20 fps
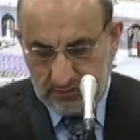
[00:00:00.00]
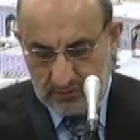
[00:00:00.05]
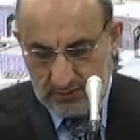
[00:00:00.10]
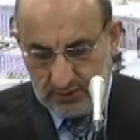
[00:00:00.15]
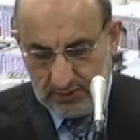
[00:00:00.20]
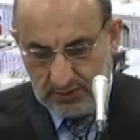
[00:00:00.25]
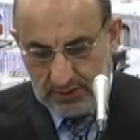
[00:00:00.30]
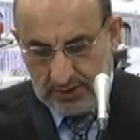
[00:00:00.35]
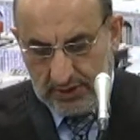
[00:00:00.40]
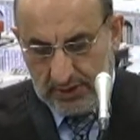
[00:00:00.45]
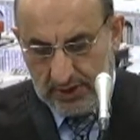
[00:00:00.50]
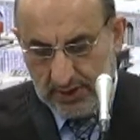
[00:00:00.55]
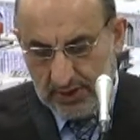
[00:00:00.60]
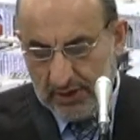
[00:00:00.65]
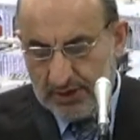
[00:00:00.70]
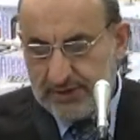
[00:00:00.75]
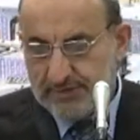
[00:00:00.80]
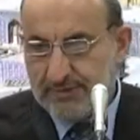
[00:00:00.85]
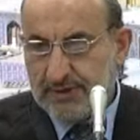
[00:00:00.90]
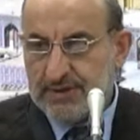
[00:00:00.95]
So again,
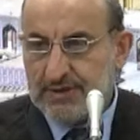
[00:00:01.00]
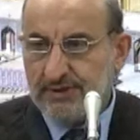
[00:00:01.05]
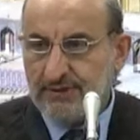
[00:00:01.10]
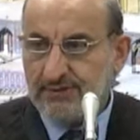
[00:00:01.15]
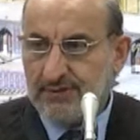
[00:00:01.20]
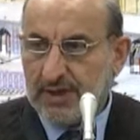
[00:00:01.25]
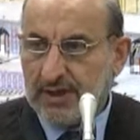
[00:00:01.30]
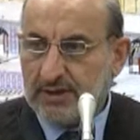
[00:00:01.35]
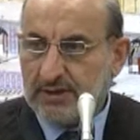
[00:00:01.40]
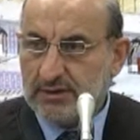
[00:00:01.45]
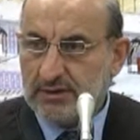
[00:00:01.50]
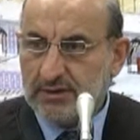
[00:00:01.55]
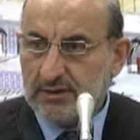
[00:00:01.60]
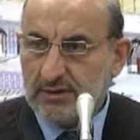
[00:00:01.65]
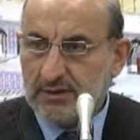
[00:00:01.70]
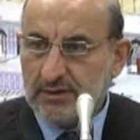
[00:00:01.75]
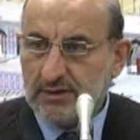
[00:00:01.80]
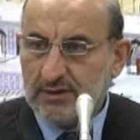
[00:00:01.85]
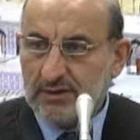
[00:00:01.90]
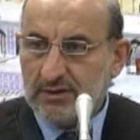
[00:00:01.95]
he specified
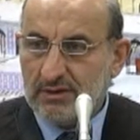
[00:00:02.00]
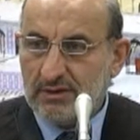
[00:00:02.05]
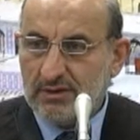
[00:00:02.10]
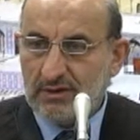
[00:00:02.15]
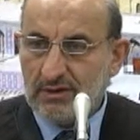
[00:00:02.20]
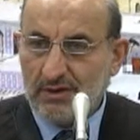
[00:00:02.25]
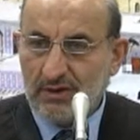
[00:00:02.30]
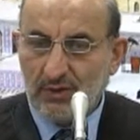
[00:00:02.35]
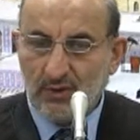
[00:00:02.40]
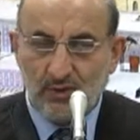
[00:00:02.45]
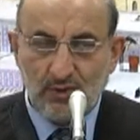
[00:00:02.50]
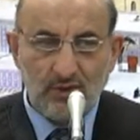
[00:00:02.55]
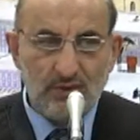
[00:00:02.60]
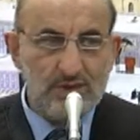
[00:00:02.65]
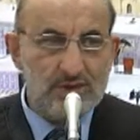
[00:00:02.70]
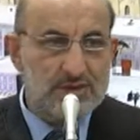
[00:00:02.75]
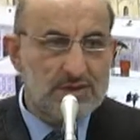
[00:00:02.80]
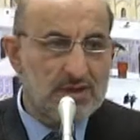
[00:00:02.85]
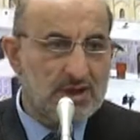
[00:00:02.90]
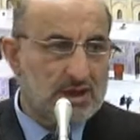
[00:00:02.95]
the
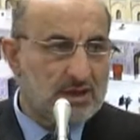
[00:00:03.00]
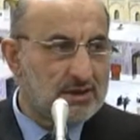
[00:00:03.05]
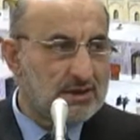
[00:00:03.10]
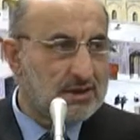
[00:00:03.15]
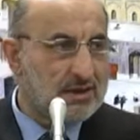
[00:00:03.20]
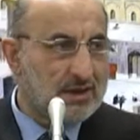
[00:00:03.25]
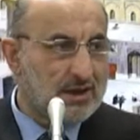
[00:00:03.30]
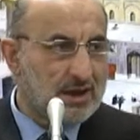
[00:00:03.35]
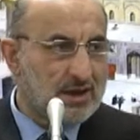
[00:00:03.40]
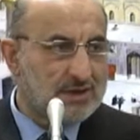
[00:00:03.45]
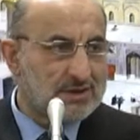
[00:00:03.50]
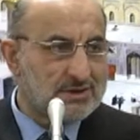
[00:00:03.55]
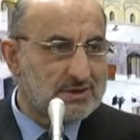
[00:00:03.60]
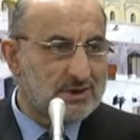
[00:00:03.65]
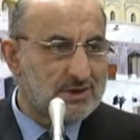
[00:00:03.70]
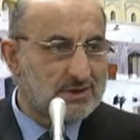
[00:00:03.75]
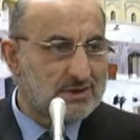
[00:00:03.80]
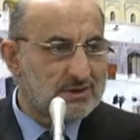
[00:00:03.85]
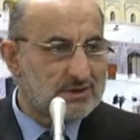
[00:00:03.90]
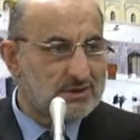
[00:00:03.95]
wounds and the
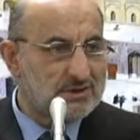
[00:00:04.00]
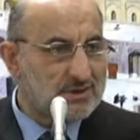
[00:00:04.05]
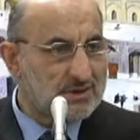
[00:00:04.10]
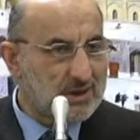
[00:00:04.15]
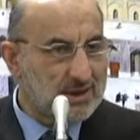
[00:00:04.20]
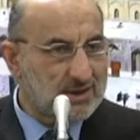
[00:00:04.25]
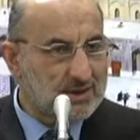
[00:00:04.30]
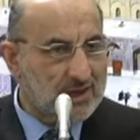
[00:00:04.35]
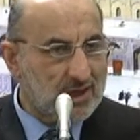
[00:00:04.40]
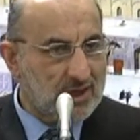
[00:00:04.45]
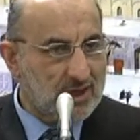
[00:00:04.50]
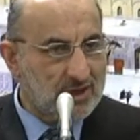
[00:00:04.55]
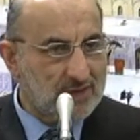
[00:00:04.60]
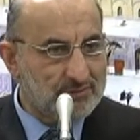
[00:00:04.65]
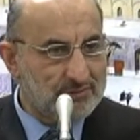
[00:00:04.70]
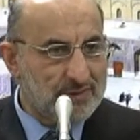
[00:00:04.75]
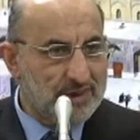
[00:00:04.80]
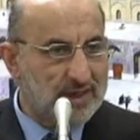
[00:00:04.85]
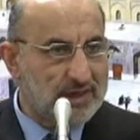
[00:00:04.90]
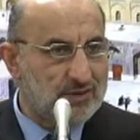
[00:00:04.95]
ulcers, that they are
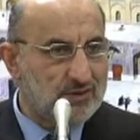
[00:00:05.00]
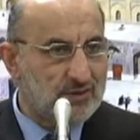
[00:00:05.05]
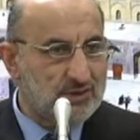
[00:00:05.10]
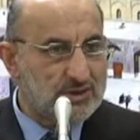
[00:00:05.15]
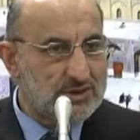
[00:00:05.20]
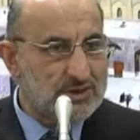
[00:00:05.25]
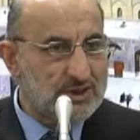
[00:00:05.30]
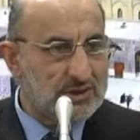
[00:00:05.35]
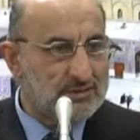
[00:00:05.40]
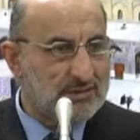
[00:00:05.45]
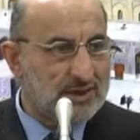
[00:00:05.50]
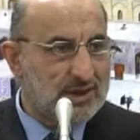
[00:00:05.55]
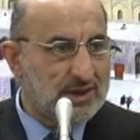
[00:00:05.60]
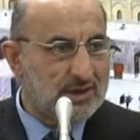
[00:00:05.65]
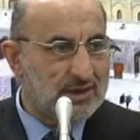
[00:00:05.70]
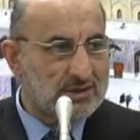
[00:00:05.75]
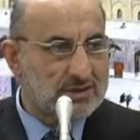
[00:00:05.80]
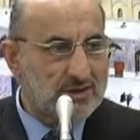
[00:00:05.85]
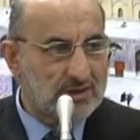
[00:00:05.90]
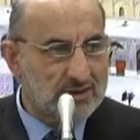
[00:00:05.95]
big wounds and big
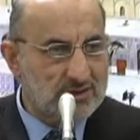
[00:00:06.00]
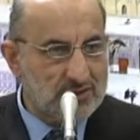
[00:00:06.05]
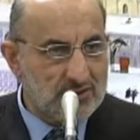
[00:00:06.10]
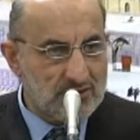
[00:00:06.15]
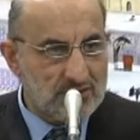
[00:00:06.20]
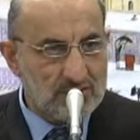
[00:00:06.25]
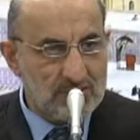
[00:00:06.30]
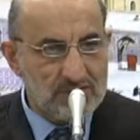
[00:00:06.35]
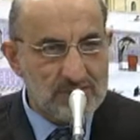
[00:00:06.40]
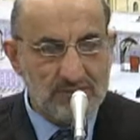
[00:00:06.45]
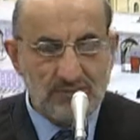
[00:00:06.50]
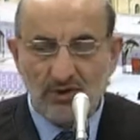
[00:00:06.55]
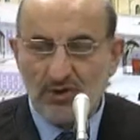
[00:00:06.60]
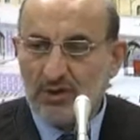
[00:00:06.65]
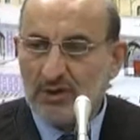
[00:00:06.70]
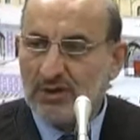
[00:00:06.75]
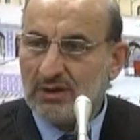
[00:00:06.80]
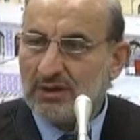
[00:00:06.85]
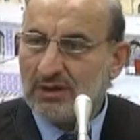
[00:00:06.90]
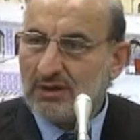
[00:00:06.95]
ulcers, not a
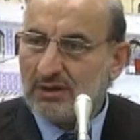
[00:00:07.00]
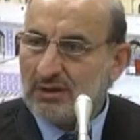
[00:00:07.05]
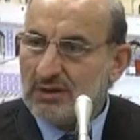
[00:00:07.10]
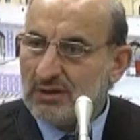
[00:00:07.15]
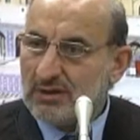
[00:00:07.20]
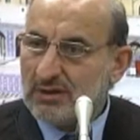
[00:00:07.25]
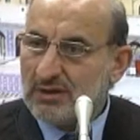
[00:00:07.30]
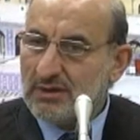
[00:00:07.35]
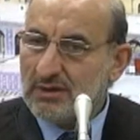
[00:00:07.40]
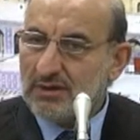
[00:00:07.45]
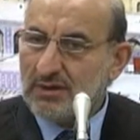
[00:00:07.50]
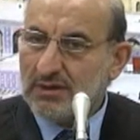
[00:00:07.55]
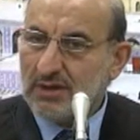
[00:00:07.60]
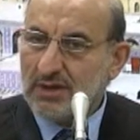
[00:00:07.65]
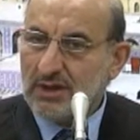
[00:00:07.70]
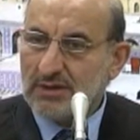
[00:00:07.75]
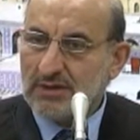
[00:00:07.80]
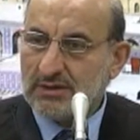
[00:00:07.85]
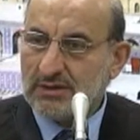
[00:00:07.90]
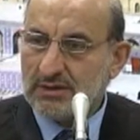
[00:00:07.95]
small
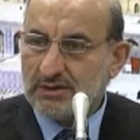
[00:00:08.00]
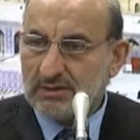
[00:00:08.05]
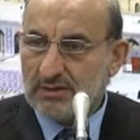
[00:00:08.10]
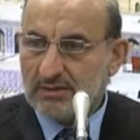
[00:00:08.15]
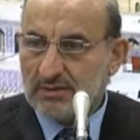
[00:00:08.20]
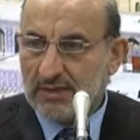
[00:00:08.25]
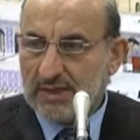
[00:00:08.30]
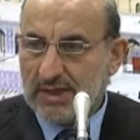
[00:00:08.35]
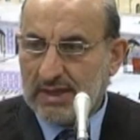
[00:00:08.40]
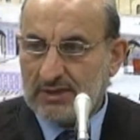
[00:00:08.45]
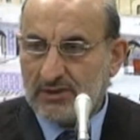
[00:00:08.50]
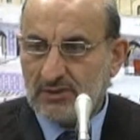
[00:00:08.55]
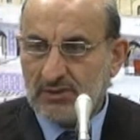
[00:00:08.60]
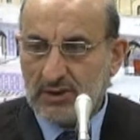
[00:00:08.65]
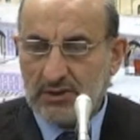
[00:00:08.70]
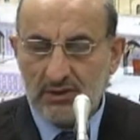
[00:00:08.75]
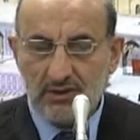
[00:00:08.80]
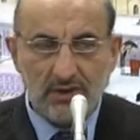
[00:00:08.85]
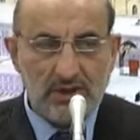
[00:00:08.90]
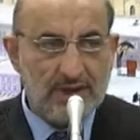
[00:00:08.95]
cut. That
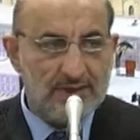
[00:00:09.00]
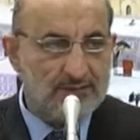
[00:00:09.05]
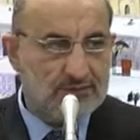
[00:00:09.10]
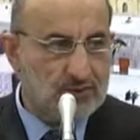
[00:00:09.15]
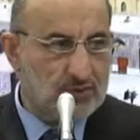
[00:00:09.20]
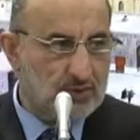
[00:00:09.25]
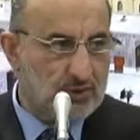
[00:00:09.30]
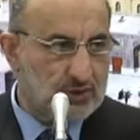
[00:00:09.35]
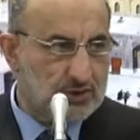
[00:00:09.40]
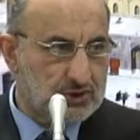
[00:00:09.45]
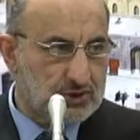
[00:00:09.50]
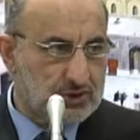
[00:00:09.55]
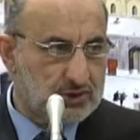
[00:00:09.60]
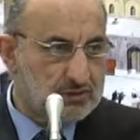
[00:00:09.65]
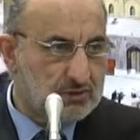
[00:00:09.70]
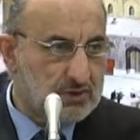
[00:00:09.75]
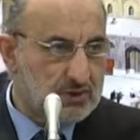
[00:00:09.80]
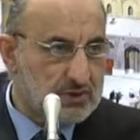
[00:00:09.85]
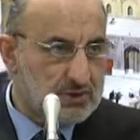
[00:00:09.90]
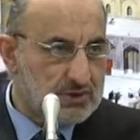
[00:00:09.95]
one you have to wash
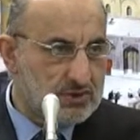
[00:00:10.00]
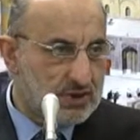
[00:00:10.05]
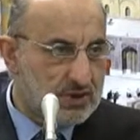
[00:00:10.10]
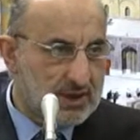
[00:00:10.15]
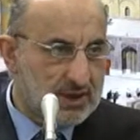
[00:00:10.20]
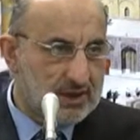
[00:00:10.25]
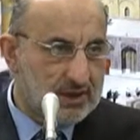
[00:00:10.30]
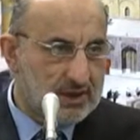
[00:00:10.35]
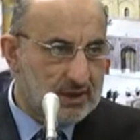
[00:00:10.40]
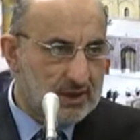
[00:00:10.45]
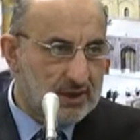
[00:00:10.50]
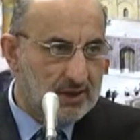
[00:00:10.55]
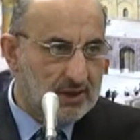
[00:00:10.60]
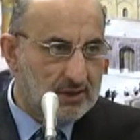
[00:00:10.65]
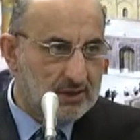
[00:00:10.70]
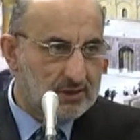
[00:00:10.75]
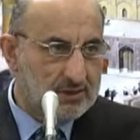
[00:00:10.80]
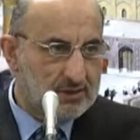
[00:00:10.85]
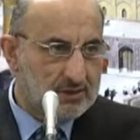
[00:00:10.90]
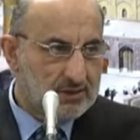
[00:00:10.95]
it because you can clean
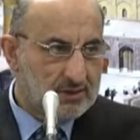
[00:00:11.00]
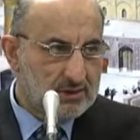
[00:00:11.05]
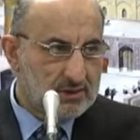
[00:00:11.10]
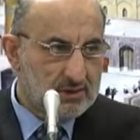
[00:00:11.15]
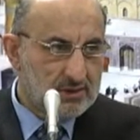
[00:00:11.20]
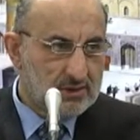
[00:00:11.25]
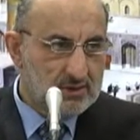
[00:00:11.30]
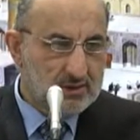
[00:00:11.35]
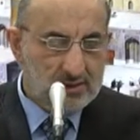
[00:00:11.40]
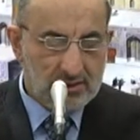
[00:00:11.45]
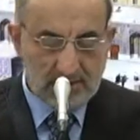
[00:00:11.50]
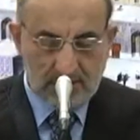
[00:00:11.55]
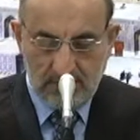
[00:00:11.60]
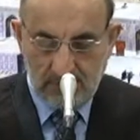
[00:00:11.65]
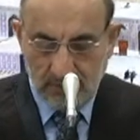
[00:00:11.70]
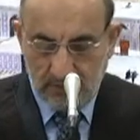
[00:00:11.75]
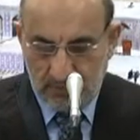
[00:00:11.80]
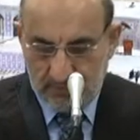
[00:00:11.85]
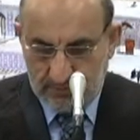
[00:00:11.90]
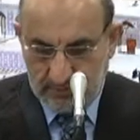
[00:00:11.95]
it and
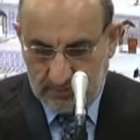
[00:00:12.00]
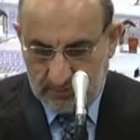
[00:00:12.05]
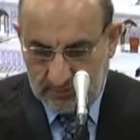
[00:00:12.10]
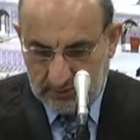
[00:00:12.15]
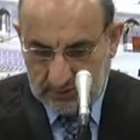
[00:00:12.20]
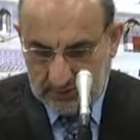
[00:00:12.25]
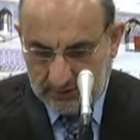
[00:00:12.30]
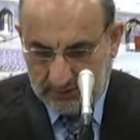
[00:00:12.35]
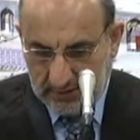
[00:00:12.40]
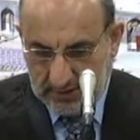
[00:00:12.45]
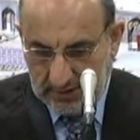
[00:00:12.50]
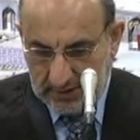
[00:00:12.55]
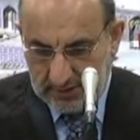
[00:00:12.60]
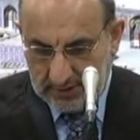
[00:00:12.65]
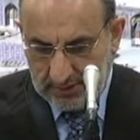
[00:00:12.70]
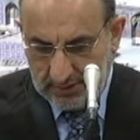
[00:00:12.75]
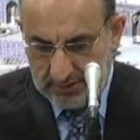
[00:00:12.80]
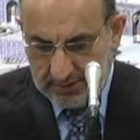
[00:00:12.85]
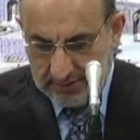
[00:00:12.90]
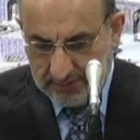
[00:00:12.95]
no
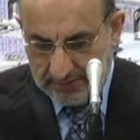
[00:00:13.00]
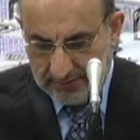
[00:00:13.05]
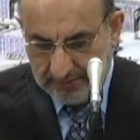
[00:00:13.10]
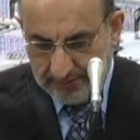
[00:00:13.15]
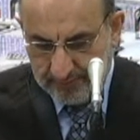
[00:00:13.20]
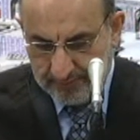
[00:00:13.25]
difficulty there.